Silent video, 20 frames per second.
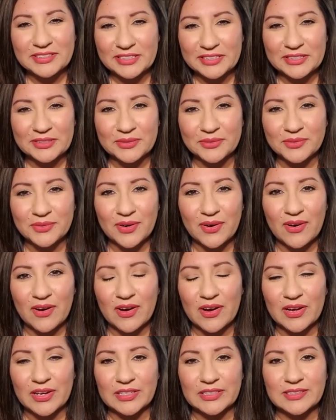do
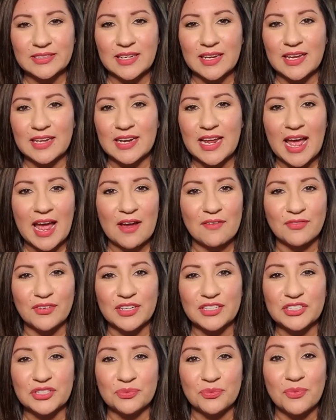on an
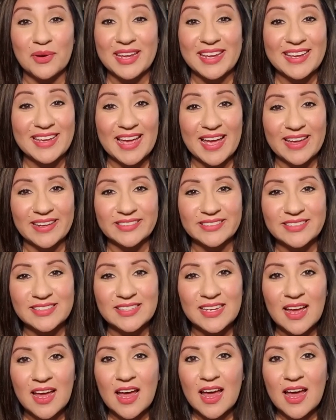average weekend,